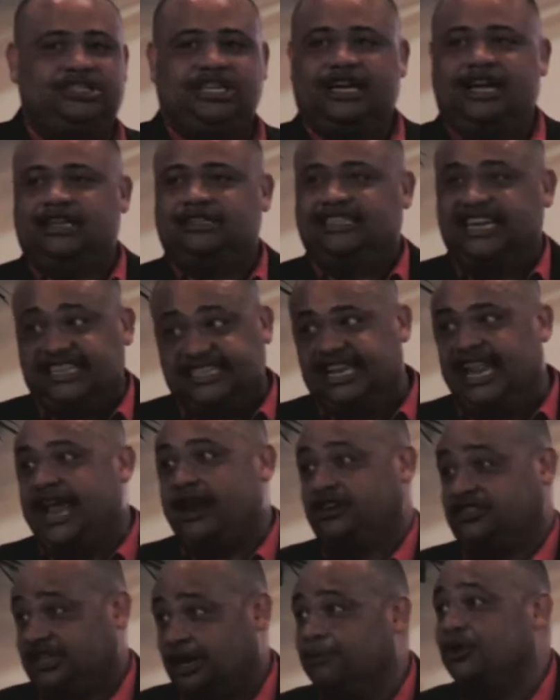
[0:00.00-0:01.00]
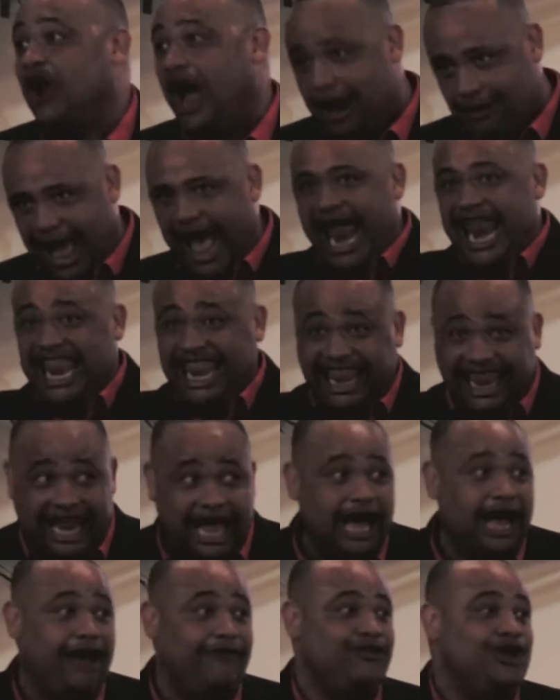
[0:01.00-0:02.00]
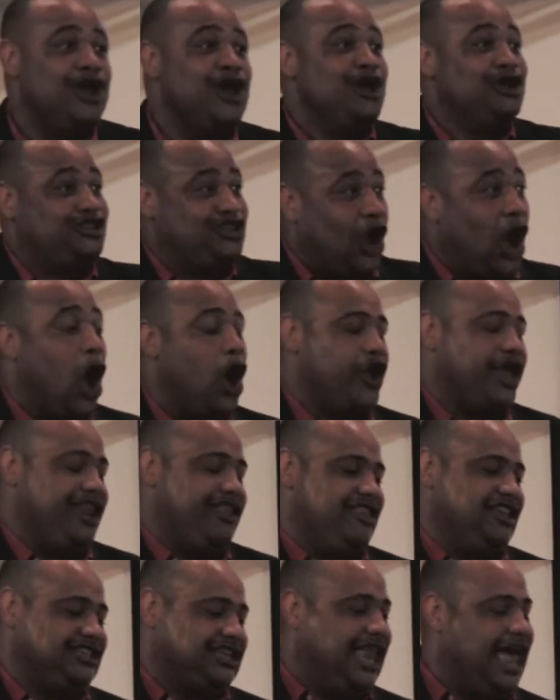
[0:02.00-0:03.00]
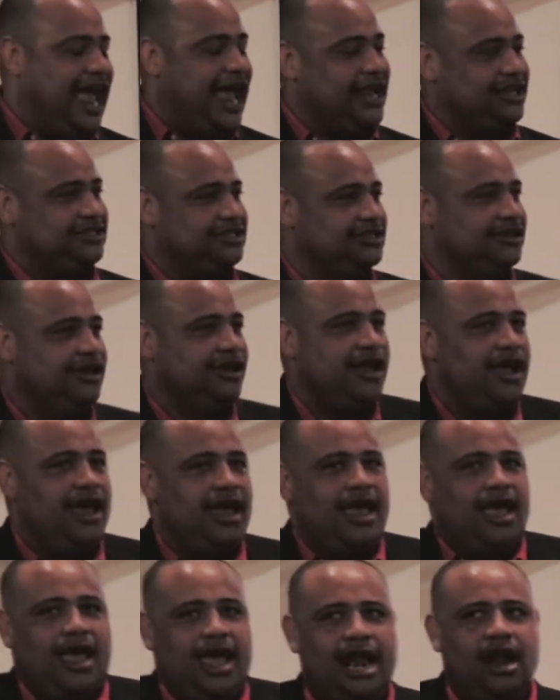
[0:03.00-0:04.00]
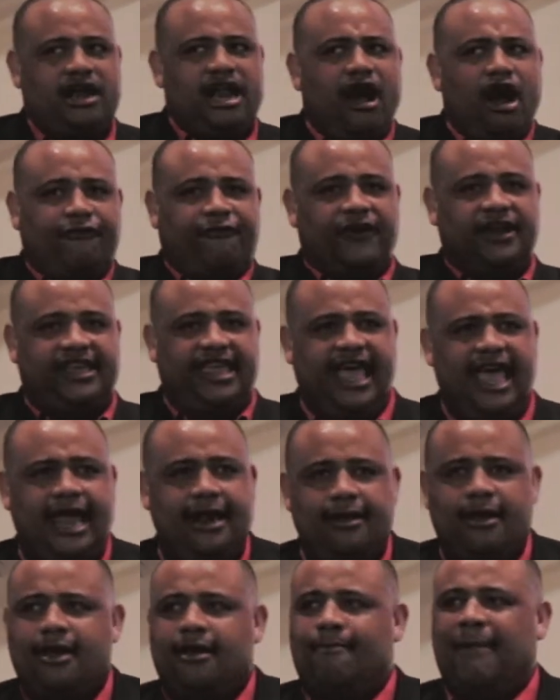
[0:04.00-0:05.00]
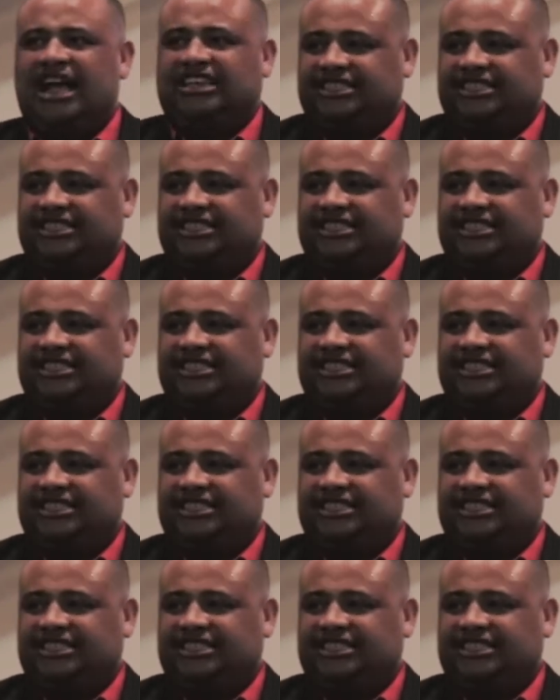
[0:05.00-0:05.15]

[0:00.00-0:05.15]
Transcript: to Disneyland or something. I love talking in this class. And I'll never forget, my